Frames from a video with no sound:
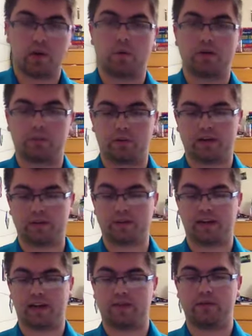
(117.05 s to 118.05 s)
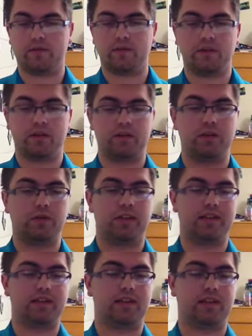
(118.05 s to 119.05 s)
When you put them together, you
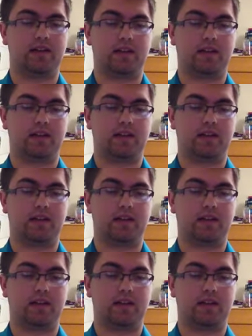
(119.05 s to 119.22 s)
get